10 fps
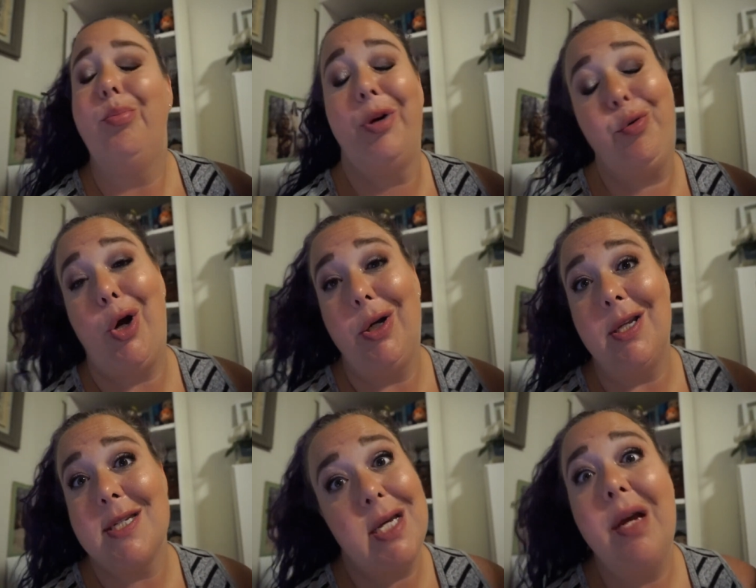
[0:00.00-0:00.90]
But
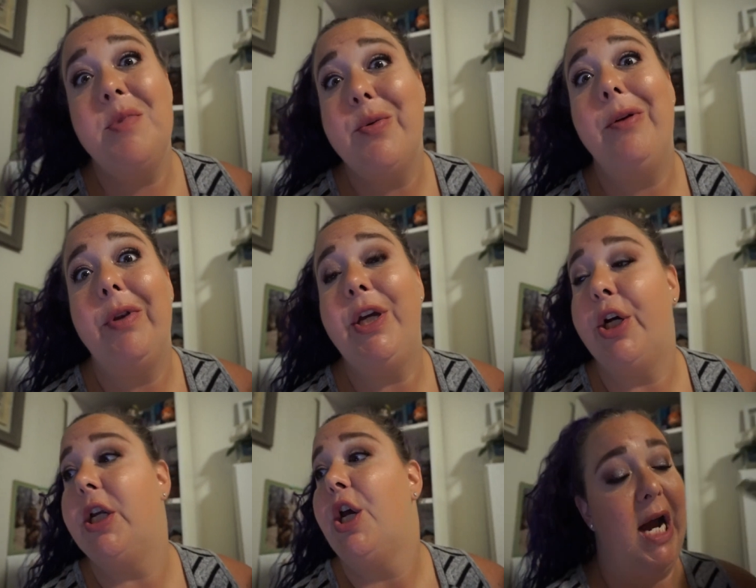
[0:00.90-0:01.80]
regardless, I'm doing really
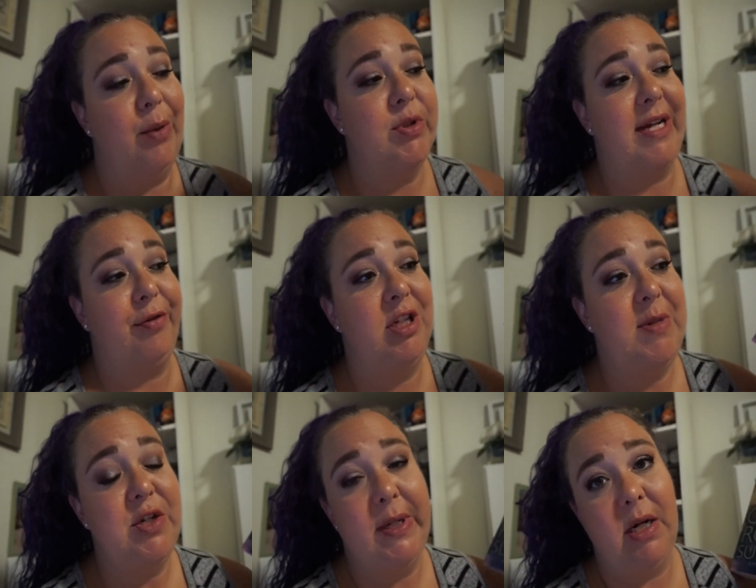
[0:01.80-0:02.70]
good. I will definitely
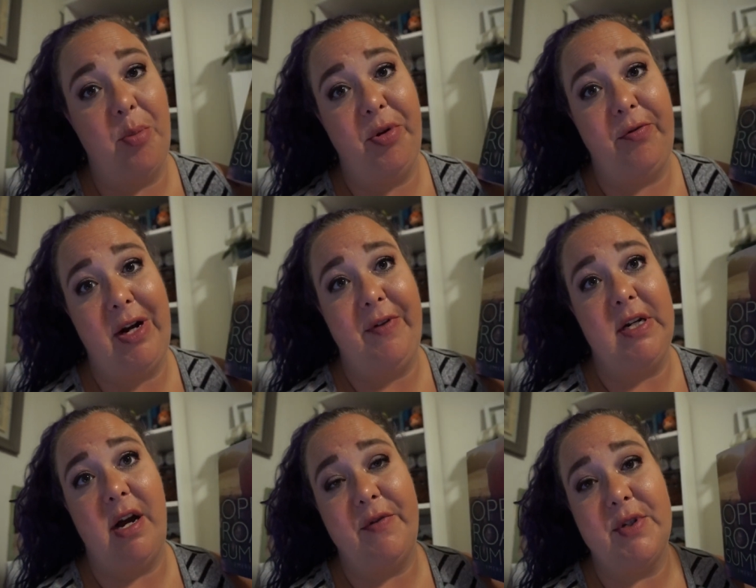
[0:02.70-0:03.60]
be doing a couple of
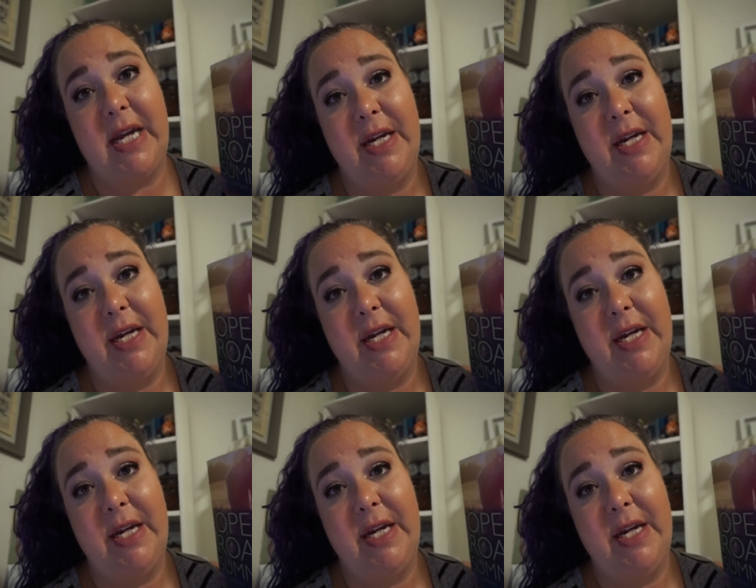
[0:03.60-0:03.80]
graphic novels.